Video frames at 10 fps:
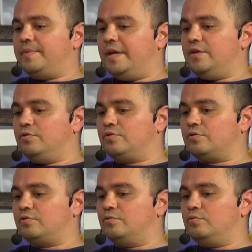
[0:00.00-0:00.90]
they
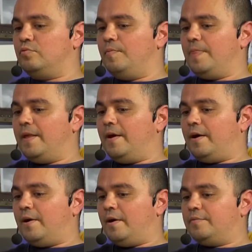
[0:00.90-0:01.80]
used to,
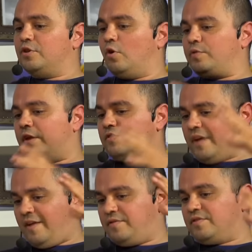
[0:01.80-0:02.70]
um, you know, they used to
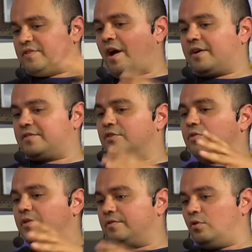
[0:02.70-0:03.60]
have the socks, you know,
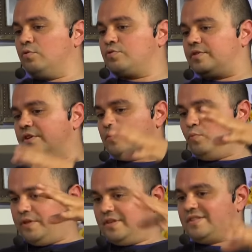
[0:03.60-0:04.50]
the, the whole tradition
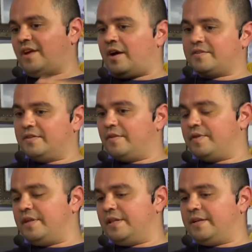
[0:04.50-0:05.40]
with the socks and
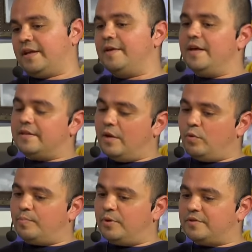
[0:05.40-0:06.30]
everything like that. They
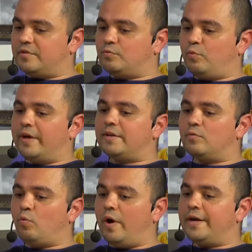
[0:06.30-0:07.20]
would put this red
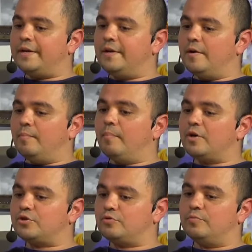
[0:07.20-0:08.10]
and white
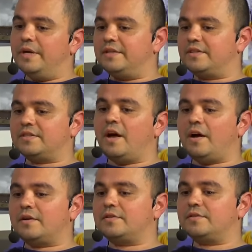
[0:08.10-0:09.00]
mushroom in the
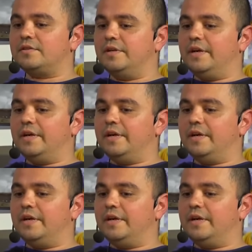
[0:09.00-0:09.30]
socks.